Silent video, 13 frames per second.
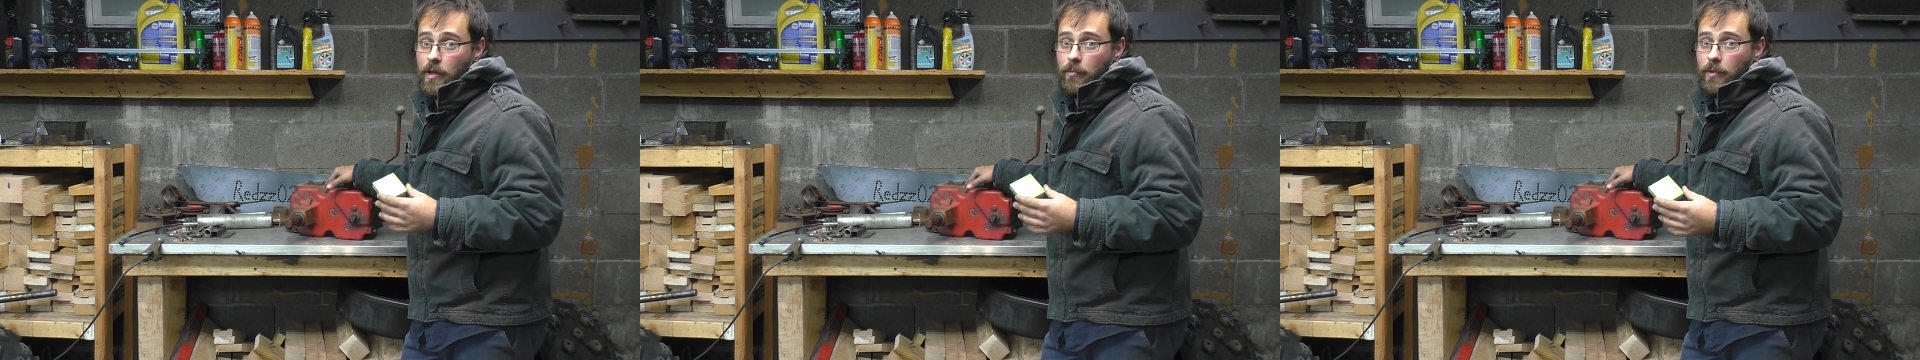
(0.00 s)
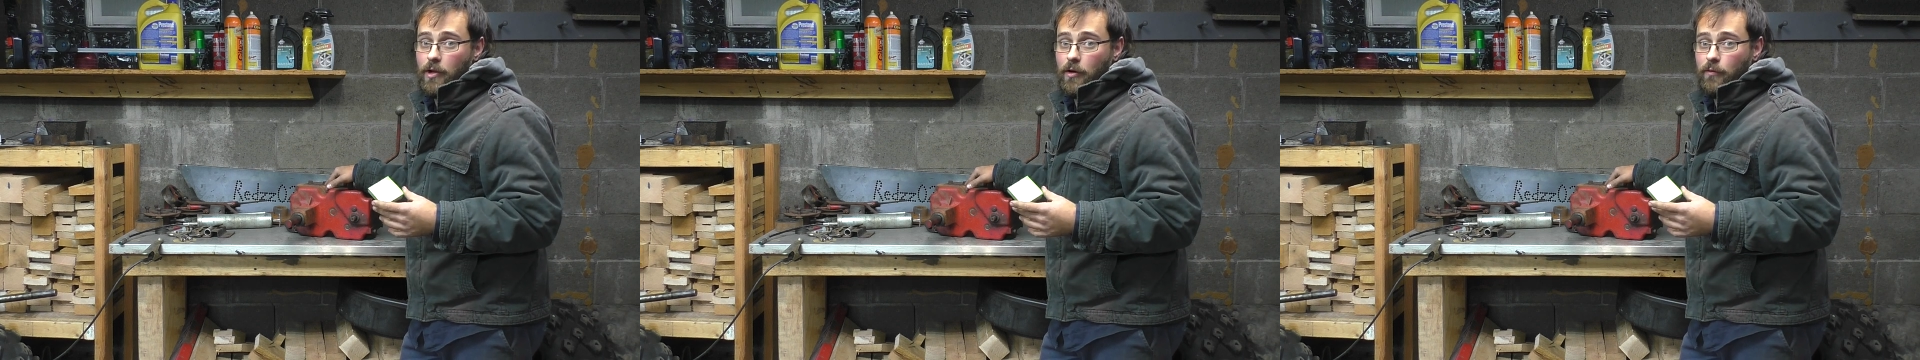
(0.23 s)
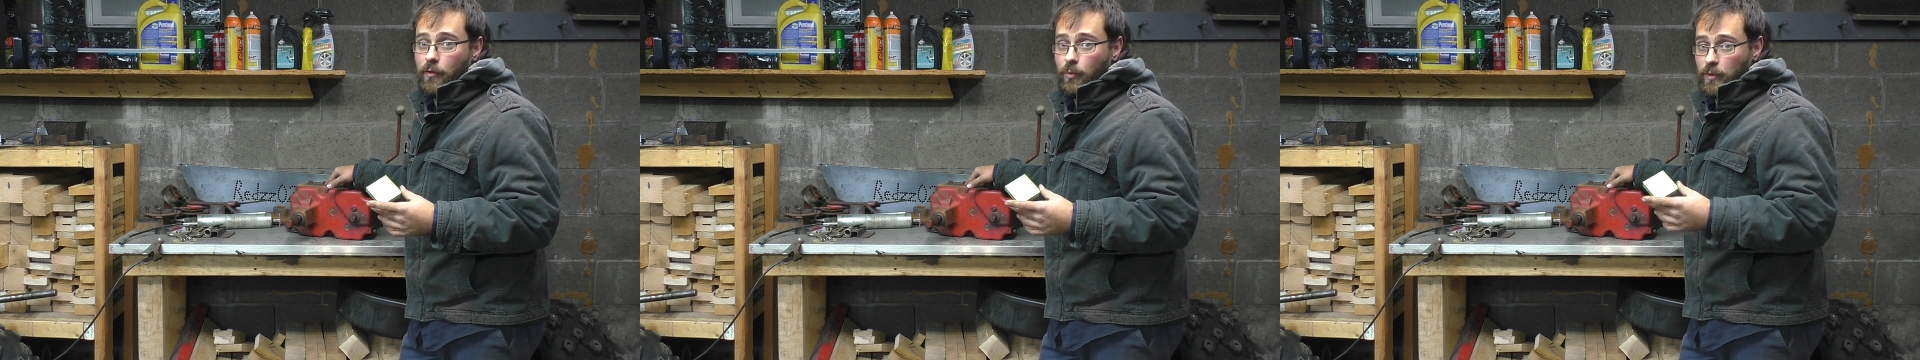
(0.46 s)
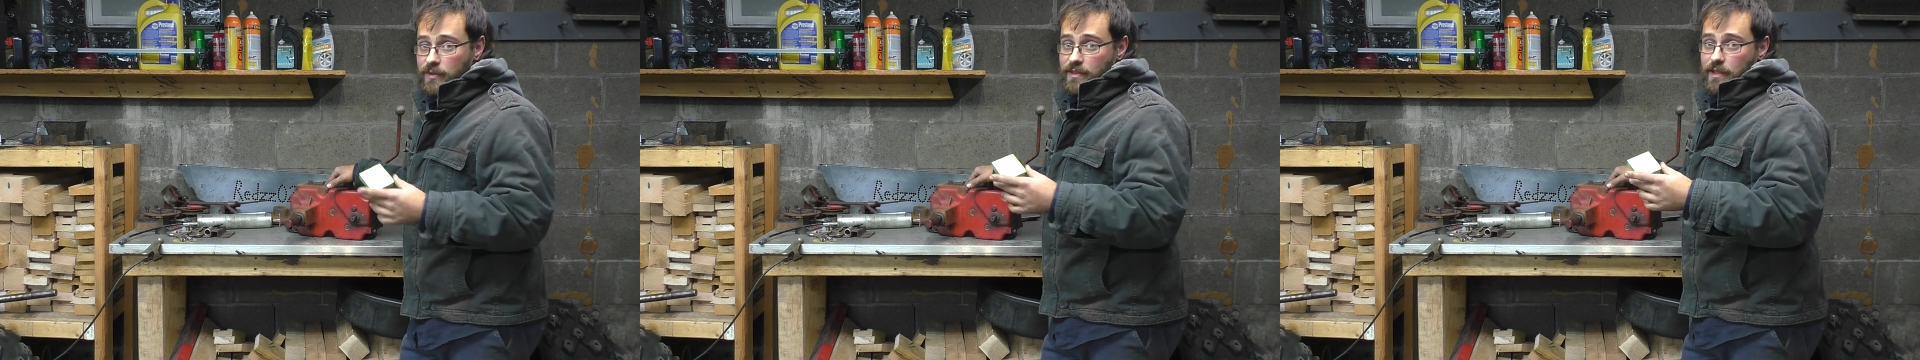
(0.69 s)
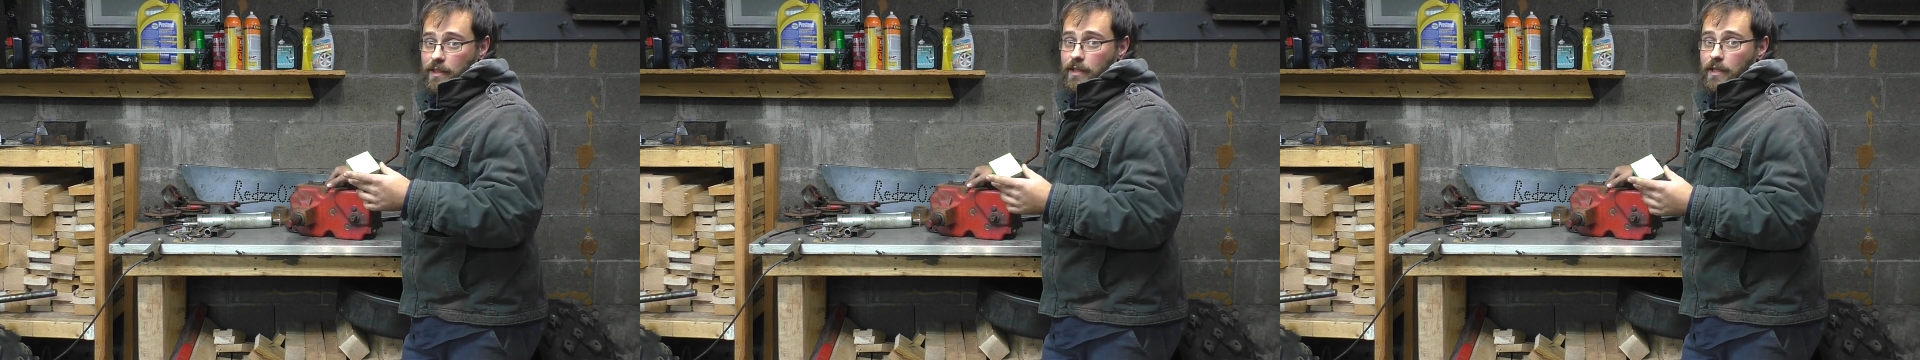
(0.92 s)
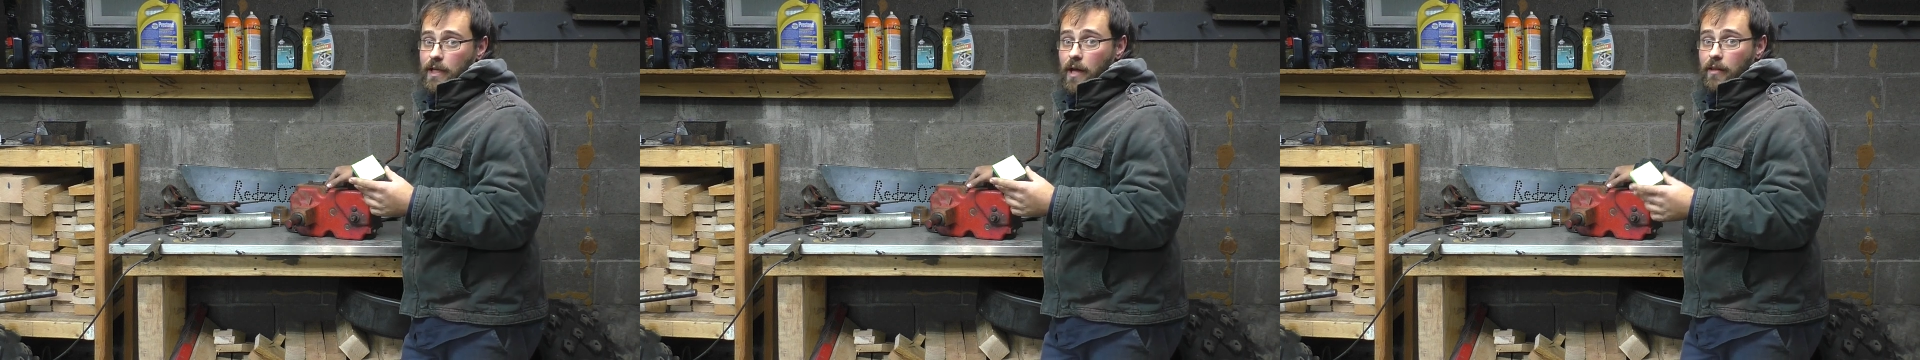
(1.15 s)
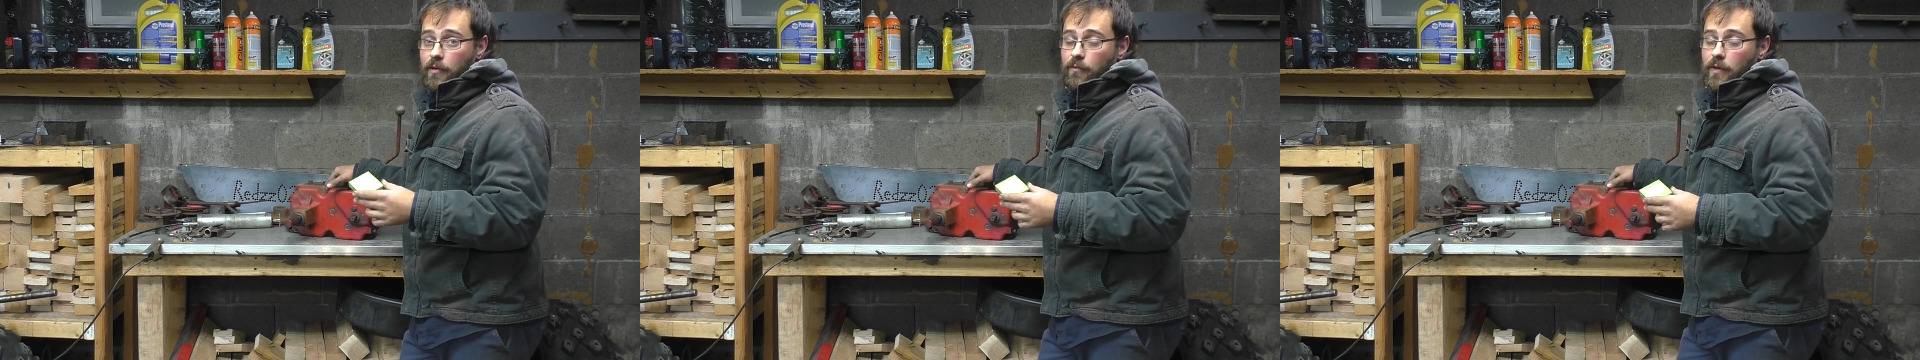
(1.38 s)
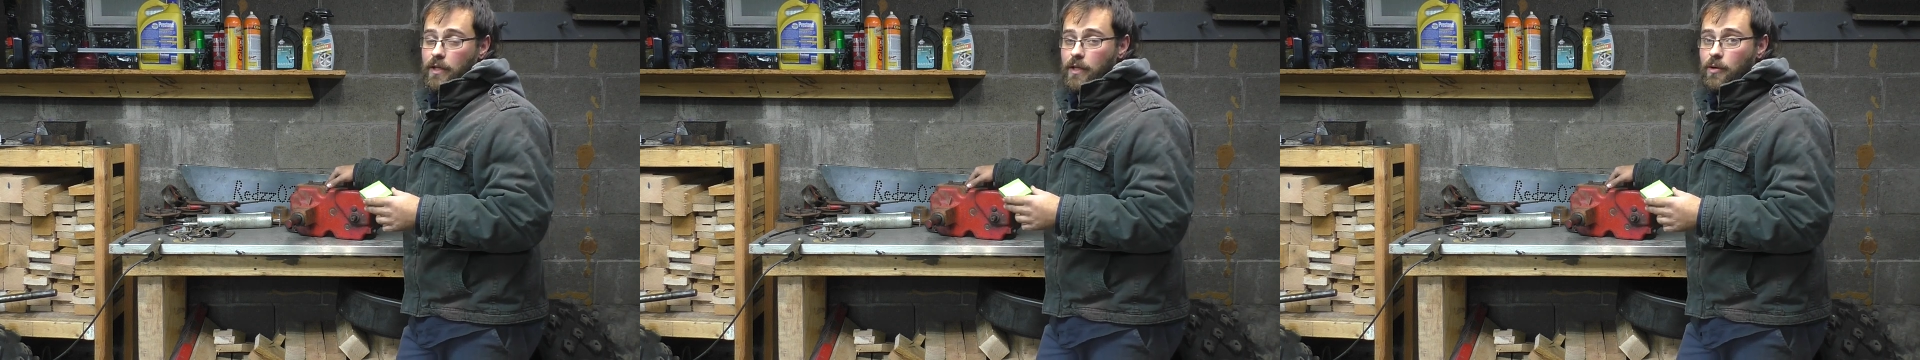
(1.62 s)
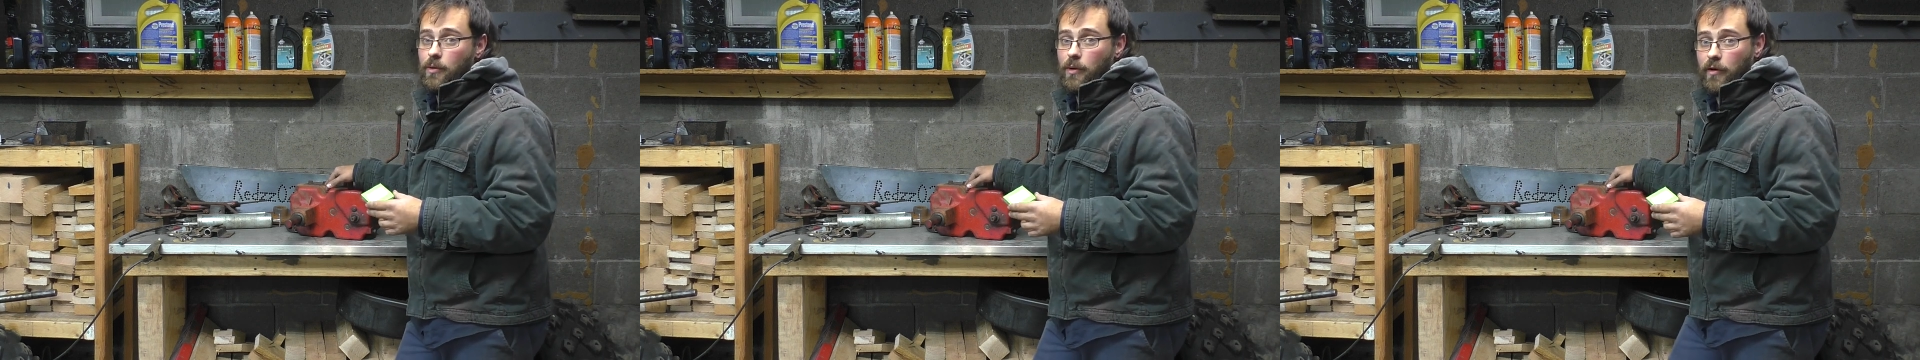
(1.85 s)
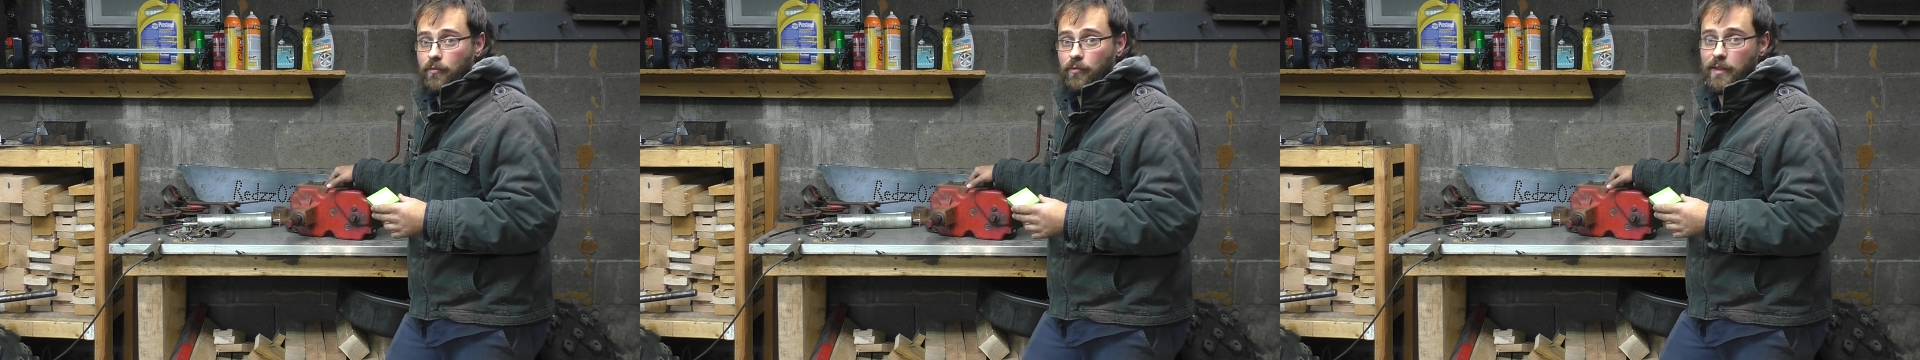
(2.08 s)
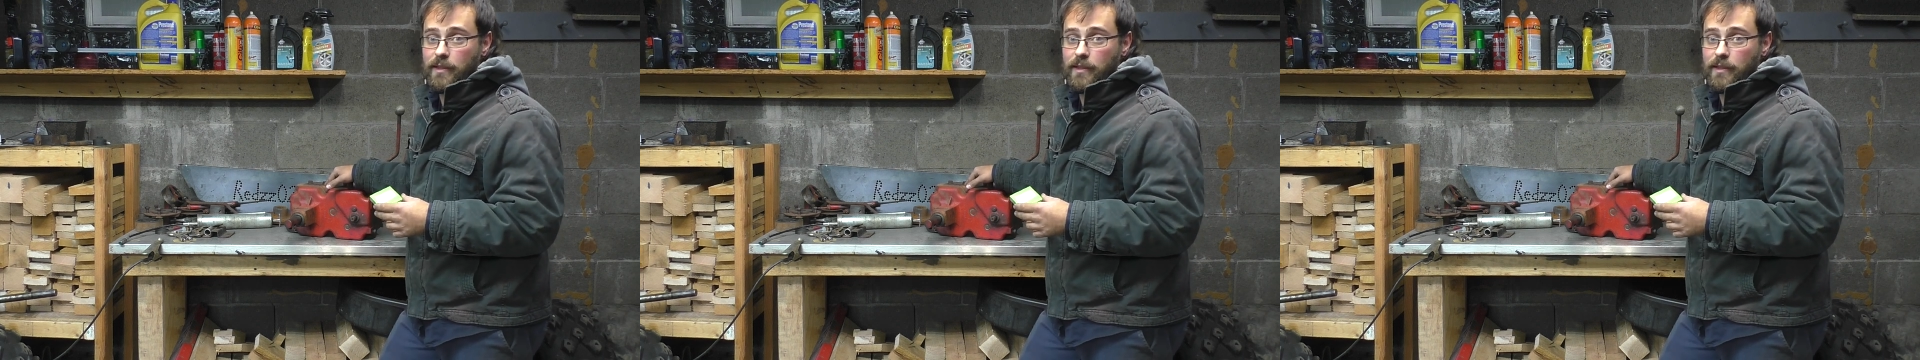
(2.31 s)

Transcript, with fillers: Let me know if you want to see the other video of